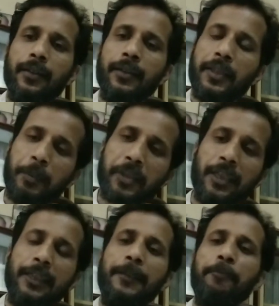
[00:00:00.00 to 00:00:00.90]

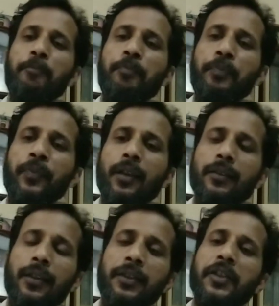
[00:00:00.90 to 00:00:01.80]
especially
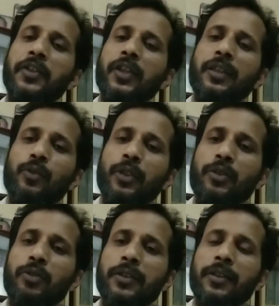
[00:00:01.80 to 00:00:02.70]
the literature
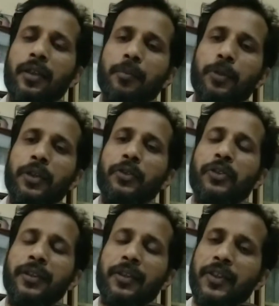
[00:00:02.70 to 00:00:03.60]
which was
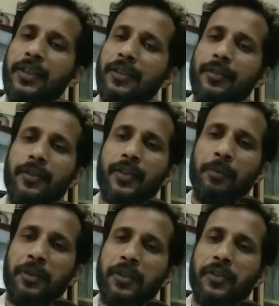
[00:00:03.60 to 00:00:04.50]
produced in the 16th and
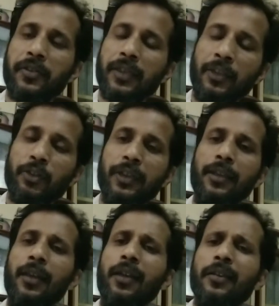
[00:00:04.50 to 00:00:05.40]
17th century,
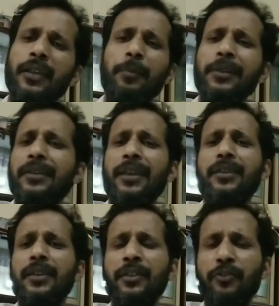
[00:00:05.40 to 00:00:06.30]
they have been
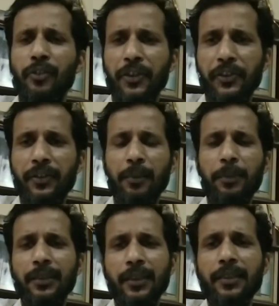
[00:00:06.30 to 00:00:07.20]
greatly
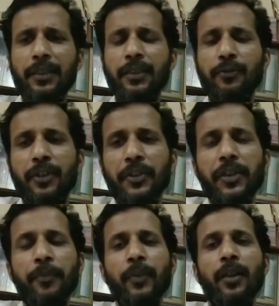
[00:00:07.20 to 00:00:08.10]
influenced
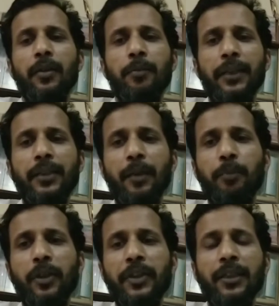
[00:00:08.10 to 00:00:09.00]
by the
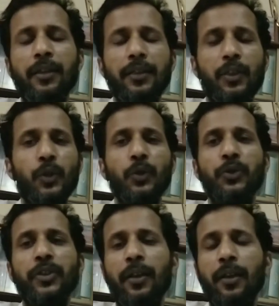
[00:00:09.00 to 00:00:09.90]
political
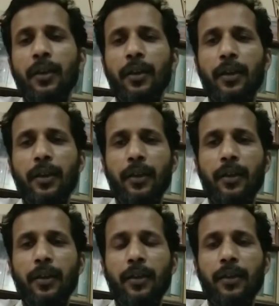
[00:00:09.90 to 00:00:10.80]
issues
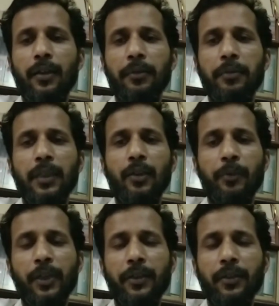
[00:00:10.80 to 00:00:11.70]

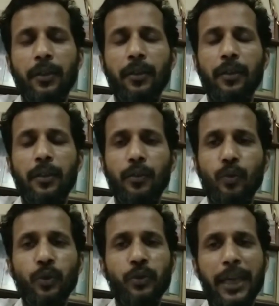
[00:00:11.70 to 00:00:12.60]
of their
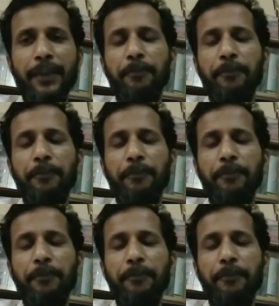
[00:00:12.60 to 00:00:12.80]
own time.